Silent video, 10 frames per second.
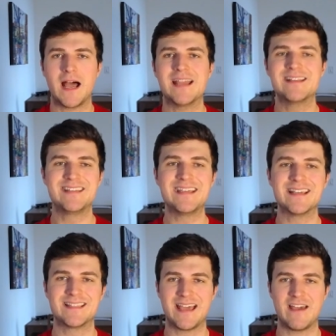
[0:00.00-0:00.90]

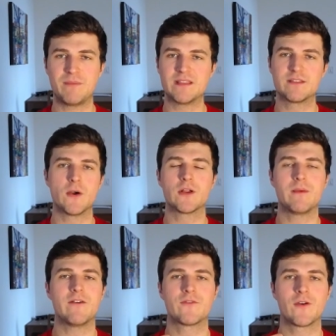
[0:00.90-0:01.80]
ideas that have been spoken
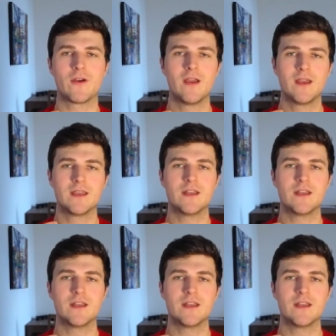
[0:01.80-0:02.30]
about for